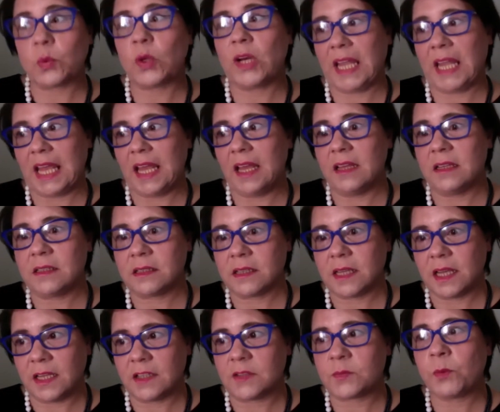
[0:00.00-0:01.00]
what it
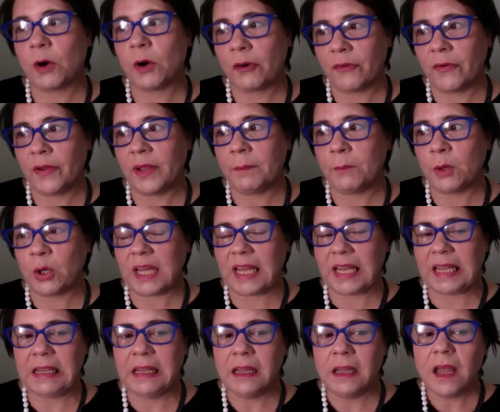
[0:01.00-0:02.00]
is. It's borrowing
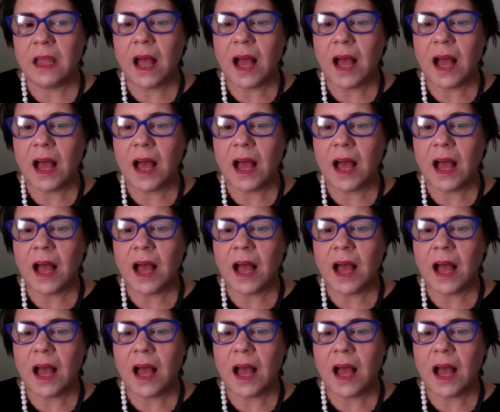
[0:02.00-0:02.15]
money.